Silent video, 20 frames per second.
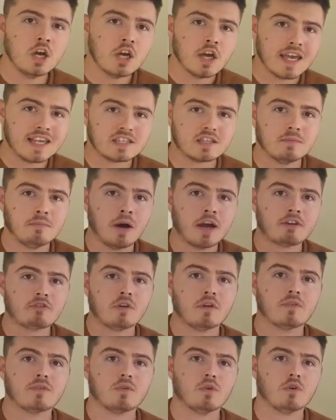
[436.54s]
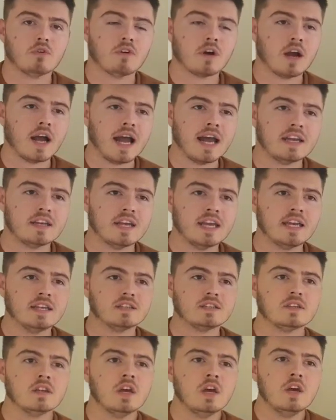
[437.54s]
It's the microflora and
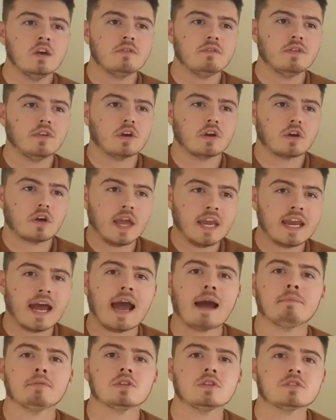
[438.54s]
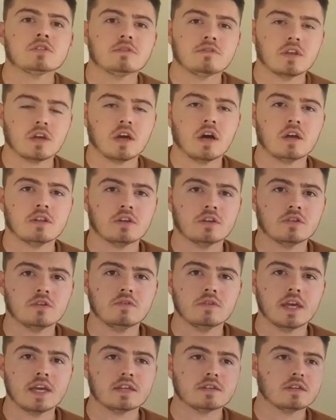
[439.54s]
it's the inhabitants of the gut that
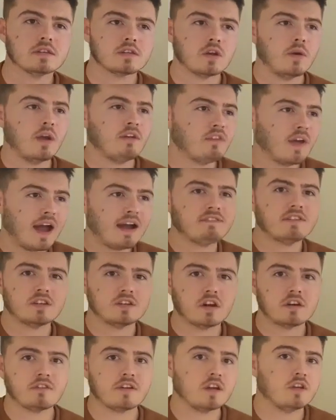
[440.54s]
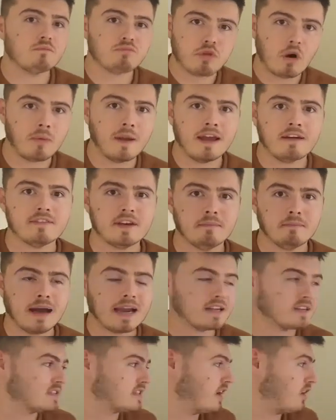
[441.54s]
do this. So if you're having diarrhea, you probably have an
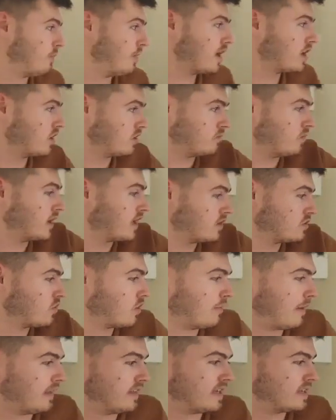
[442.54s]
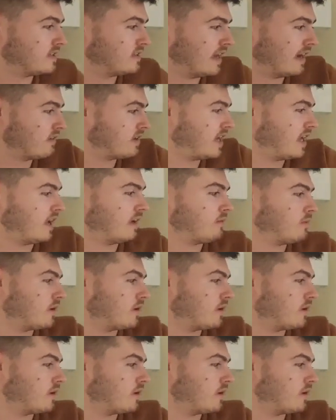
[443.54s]
imbalance there. And we're gonna talk about this down here.